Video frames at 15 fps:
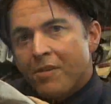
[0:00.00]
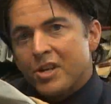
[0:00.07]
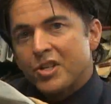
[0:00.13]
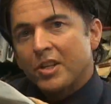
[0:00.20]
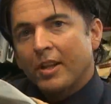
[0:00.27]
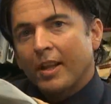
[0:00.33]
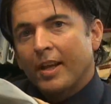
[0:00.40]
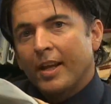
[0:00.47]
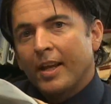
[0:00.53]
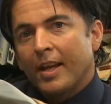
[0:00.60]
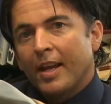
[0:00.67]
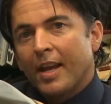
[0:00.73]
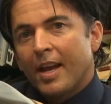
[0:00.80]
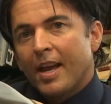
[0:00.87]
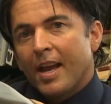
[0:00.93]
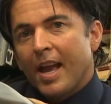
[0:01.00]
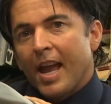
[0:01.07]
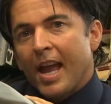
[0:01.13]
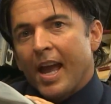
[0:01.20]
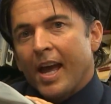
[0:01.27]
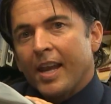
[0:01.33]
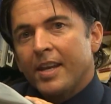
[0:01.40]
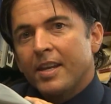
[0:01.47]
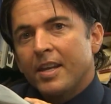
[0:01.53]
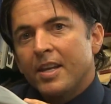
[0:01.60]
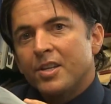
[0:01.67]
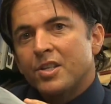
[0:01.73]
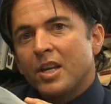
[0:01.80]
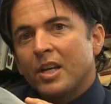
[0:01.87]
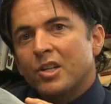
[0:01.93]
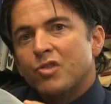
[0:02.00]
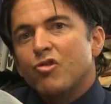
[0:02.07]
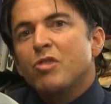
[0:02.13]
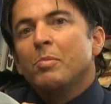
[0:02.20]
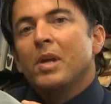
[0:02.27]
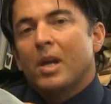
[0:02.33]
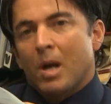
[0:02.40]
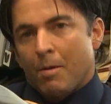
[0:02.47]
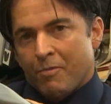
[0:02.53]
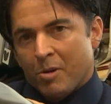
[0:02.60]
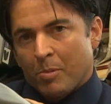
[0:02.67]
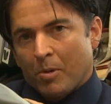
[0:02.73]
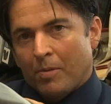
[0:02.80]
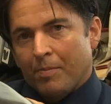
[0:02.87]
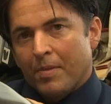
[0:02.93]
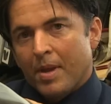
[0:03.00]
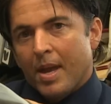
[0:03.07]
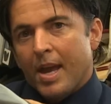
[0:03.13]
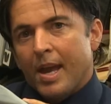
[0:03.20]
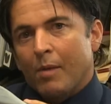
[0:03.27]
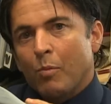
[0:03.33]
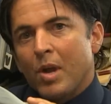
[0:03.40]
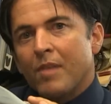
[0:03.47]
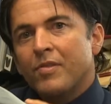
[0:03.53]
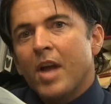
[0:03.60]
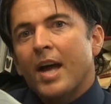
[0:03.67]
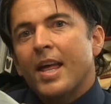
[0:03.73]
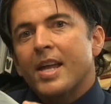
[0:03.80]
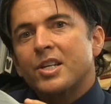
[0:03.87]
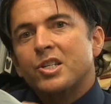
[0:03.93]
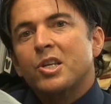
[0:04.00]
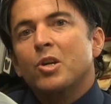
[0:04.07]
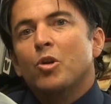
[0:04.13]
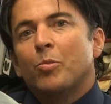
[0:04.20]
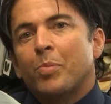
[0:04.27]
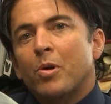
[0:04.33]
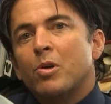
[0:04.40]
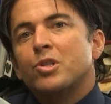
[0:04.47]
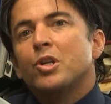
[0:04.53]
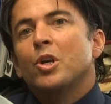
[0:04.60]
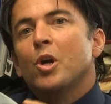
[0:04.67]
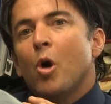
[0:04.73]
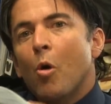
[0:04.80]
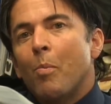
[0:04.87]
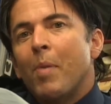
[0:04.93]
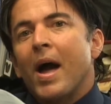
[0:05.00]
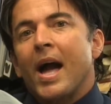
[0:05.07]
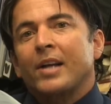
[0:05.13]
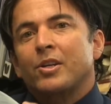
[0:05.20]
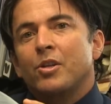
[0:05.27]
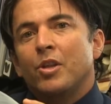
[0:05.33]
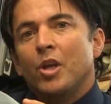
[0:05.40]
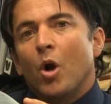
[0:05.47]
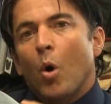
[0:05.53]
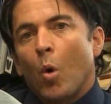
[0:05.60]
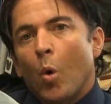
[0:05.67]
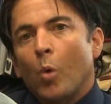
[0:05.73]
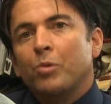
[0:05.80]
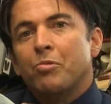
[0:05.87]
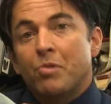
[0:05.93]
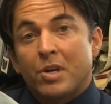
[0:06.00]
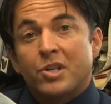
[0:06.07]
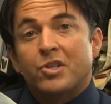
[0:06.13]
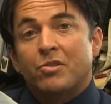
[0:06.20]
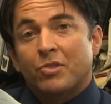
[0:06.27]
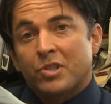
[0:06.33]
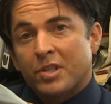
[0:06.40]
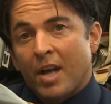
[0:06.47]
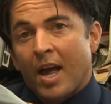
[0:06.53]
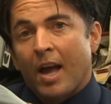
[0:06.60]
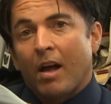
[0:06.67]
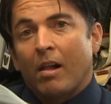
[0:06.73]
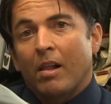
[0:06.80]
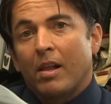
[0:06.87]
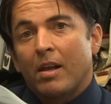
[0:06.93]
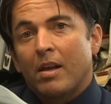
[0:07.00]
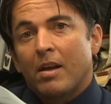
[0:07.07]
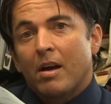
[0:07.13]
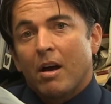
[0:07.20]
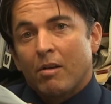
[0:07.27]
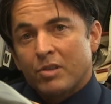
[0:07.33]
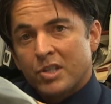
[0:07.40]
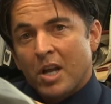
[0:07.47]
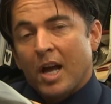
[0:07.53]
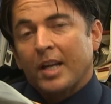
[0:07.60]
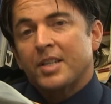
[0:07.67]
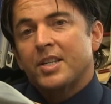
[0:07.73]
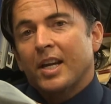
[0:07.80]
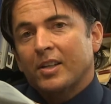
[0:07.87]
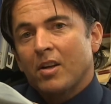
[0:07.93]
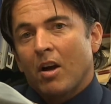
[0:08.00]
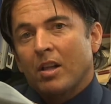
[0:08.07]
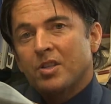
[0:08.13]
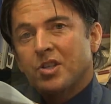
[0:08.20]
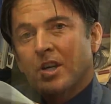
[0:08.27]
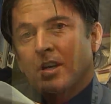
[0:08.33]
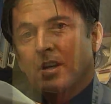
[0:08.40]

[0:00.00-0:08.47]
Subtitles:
efficiently, and it's extremely comfortable. And we have not had a single person go back to the old traditional style of socket technology.